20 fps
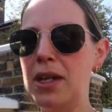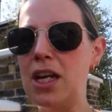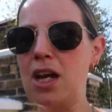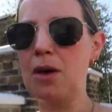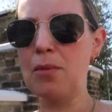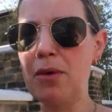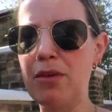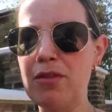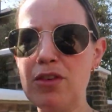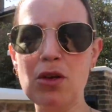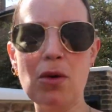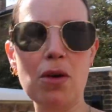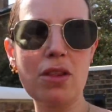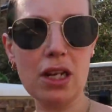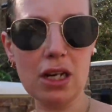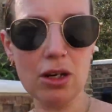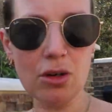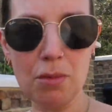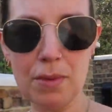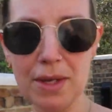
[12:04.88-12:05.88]
pick up a few
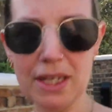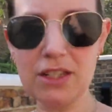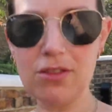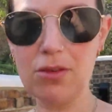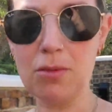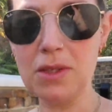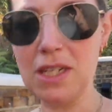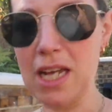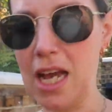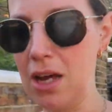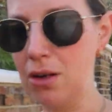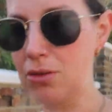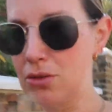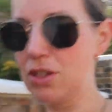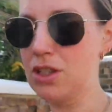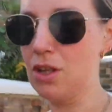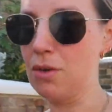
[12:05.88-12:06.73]
other little bits from town.